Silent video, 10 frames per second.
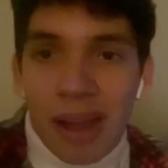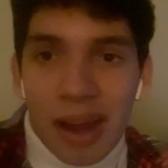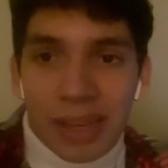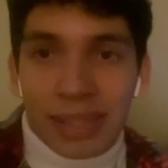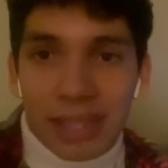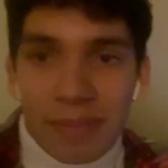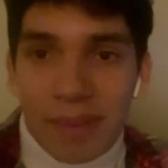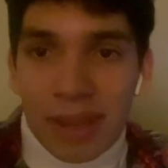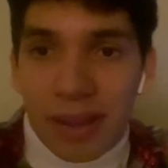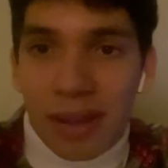hot and
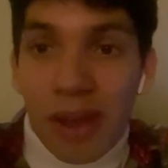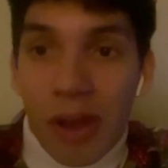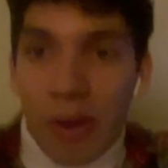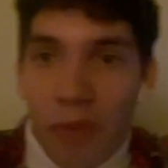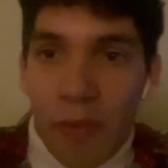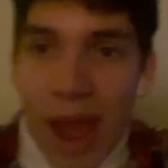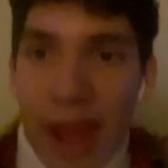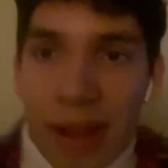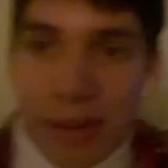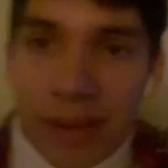steamy
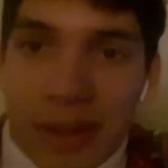Wow,